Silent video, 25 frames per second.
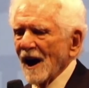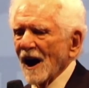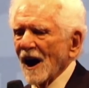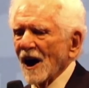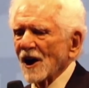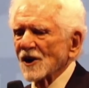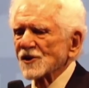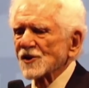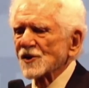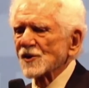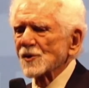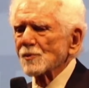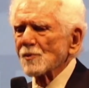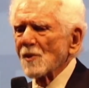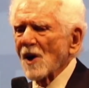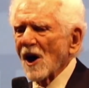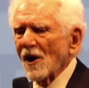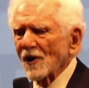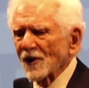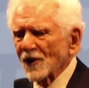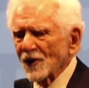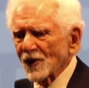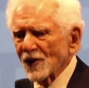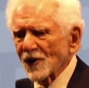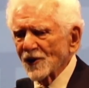a
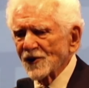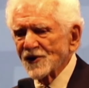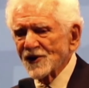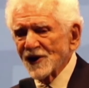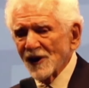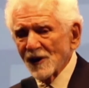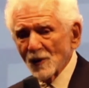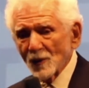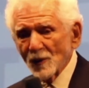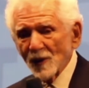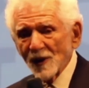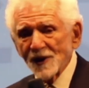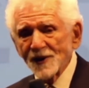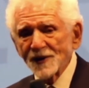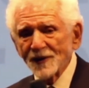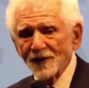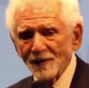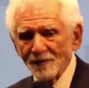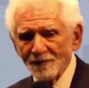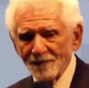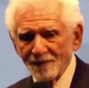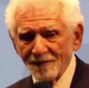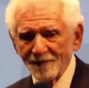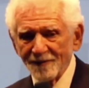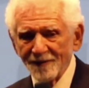smarter
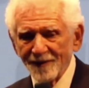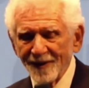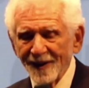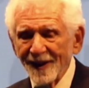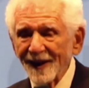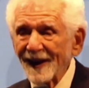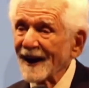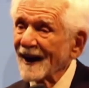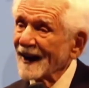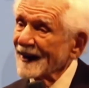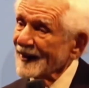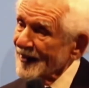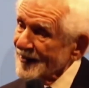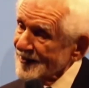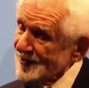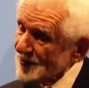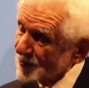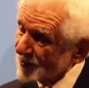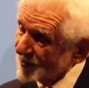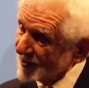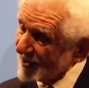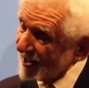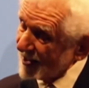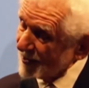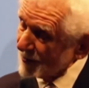generation. And I,
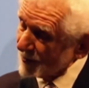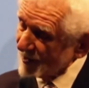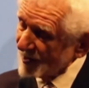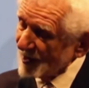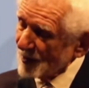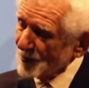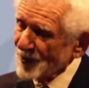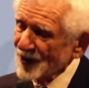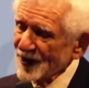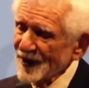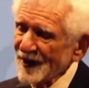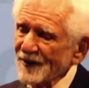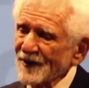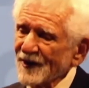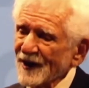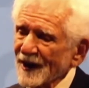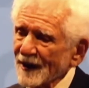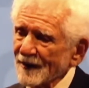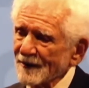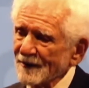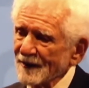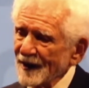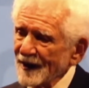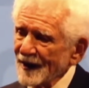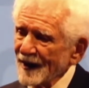I really believe
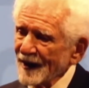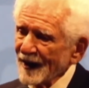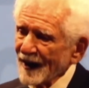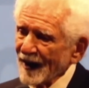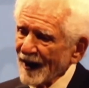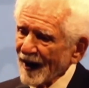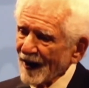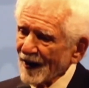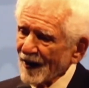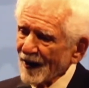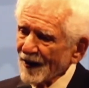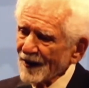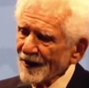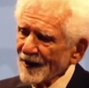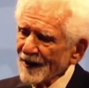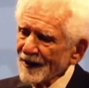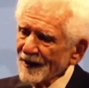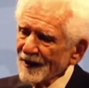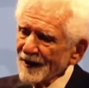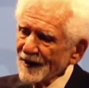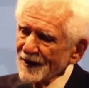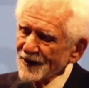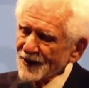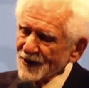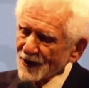that. Our
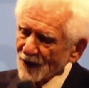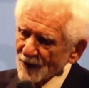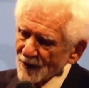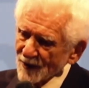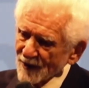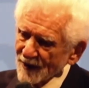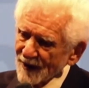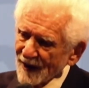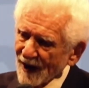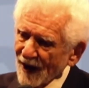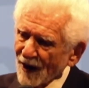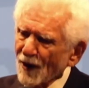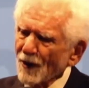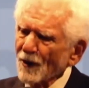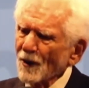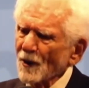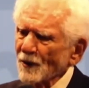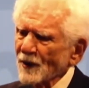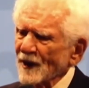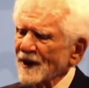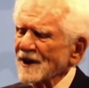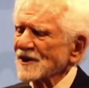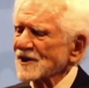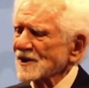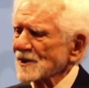children are
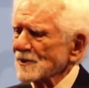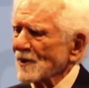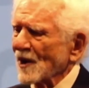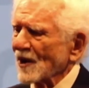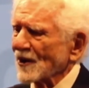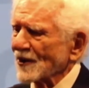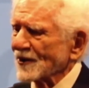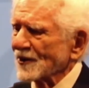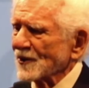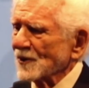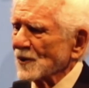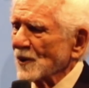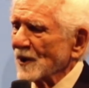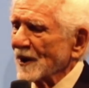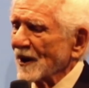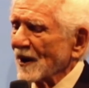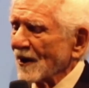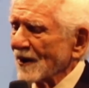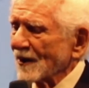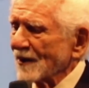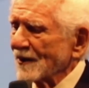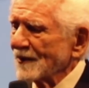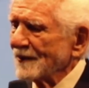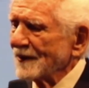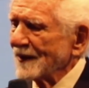already smarter than we
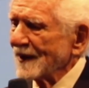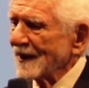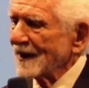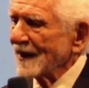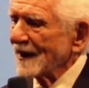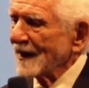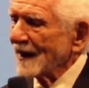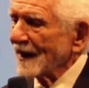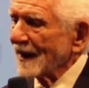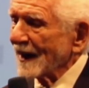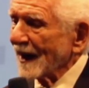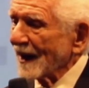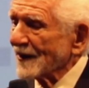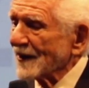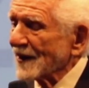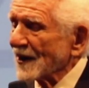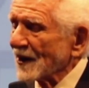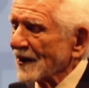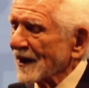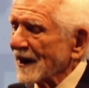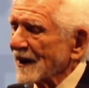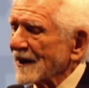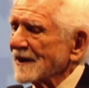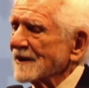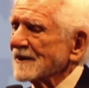are, and they're
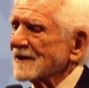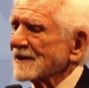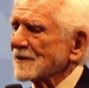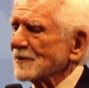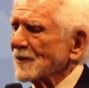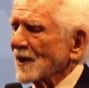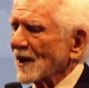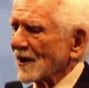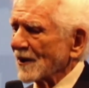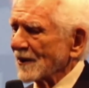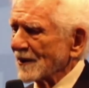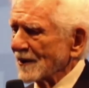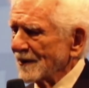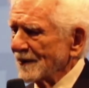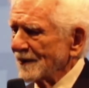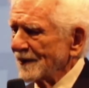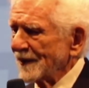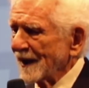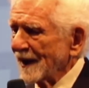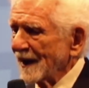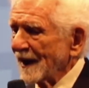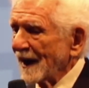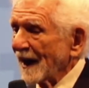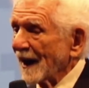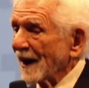getting smarter
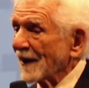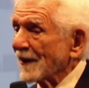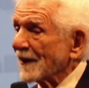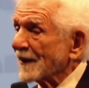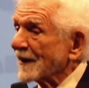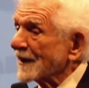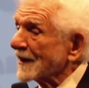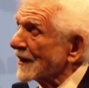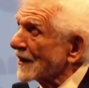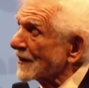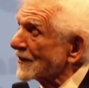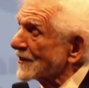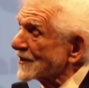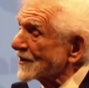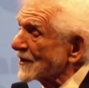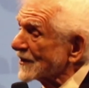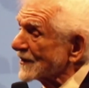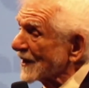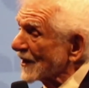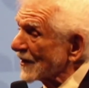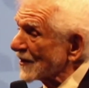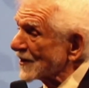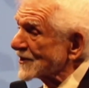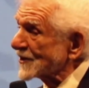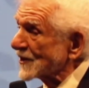and their,
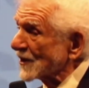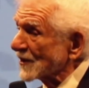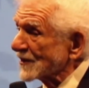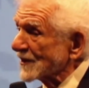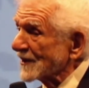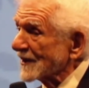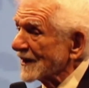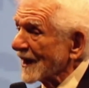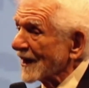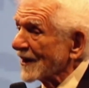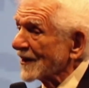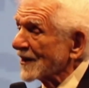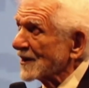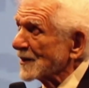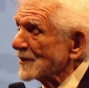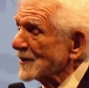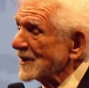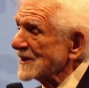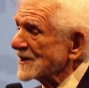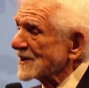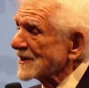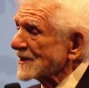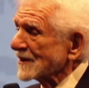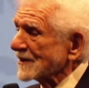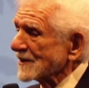their children are going to
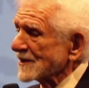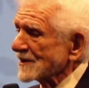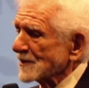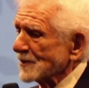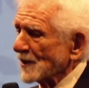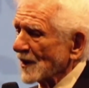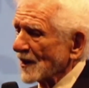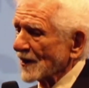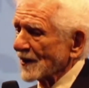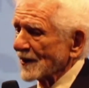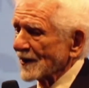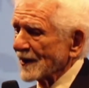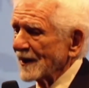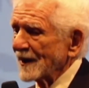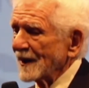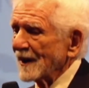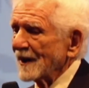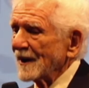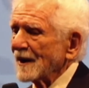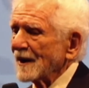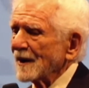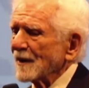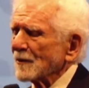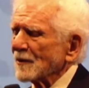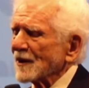be still smarter.
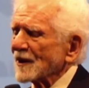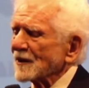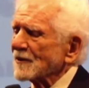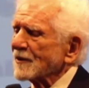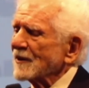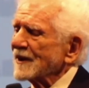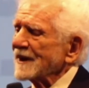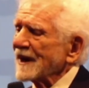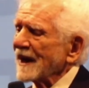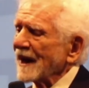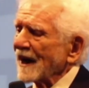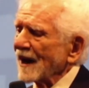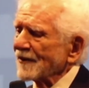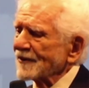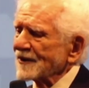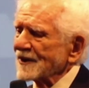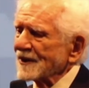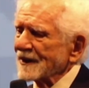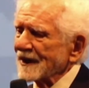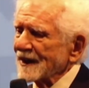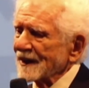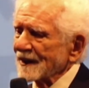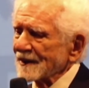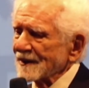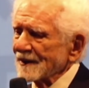But we have
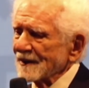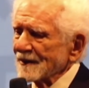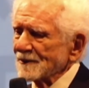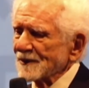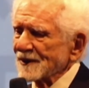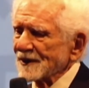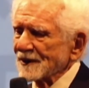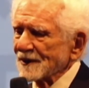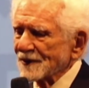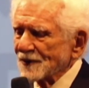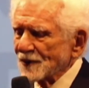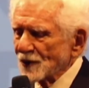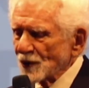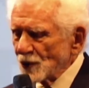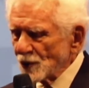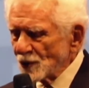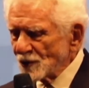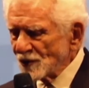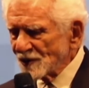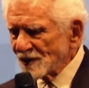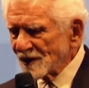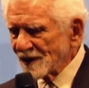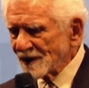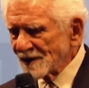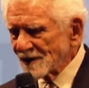to get them to
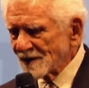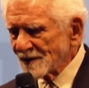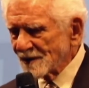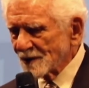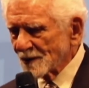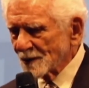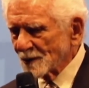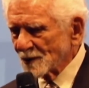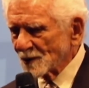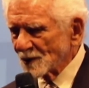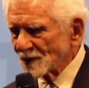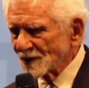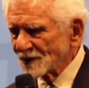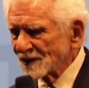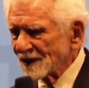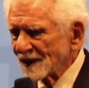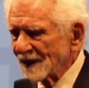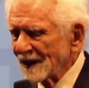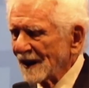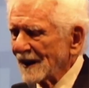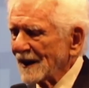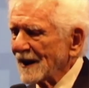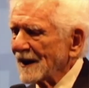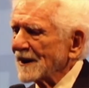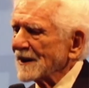use these tools
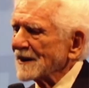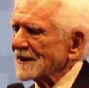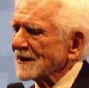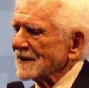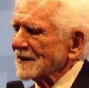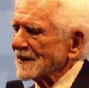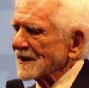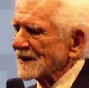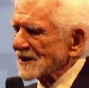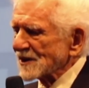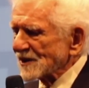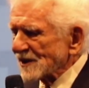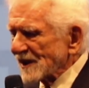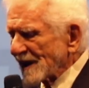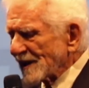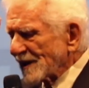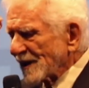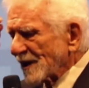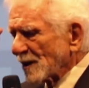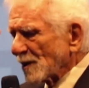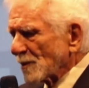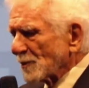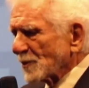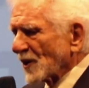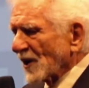to extend
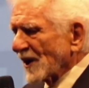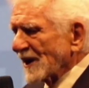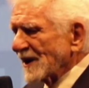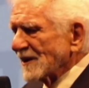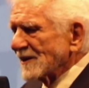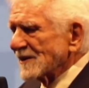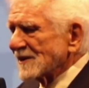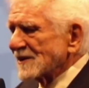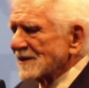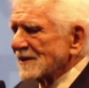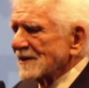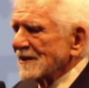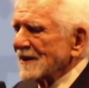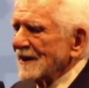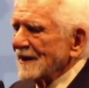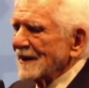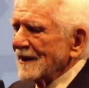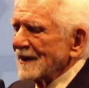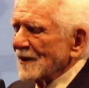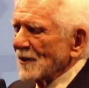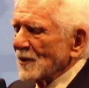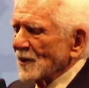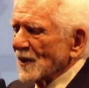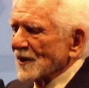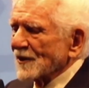their brains
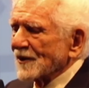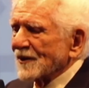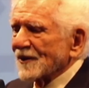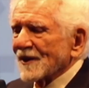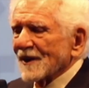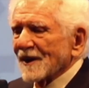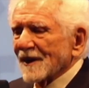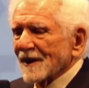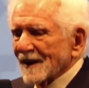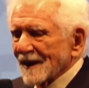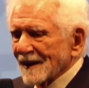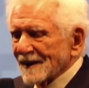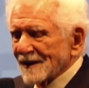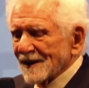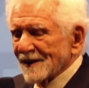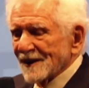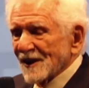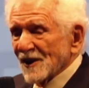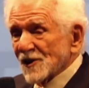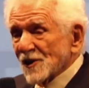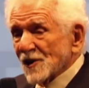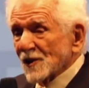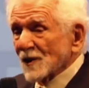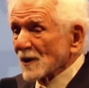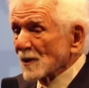with uh,
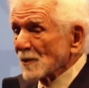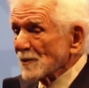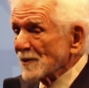digital